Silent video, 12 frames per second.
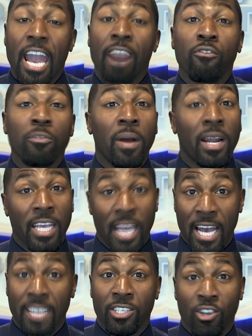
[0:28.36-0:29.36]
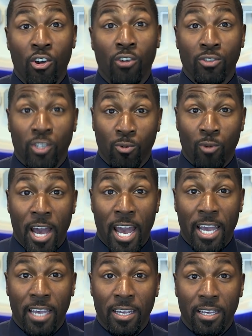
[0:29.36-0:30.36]
Everybody has their own swag,
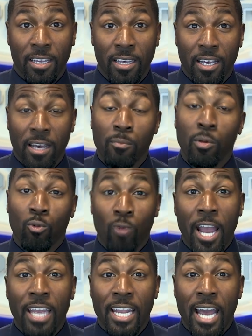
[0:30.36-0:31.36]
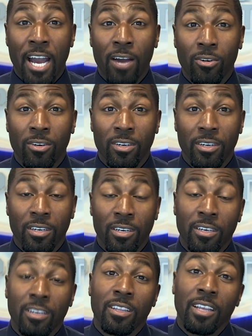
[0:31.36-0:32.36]
but right now,
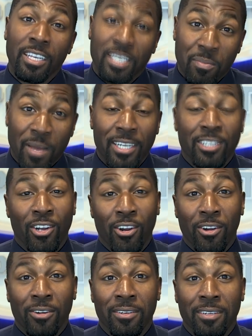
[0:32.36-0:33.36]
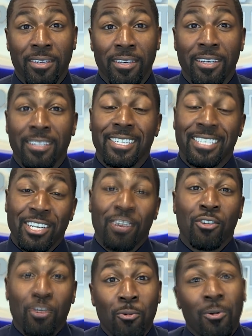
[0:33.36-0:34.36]
it's my turn to tell
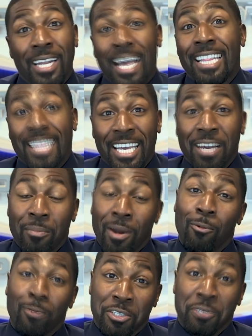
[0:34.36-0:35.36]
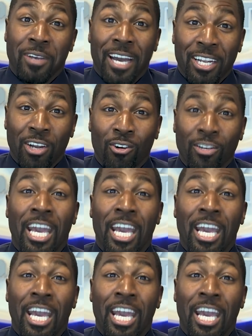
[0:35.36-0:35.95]
you what I think about what you got on.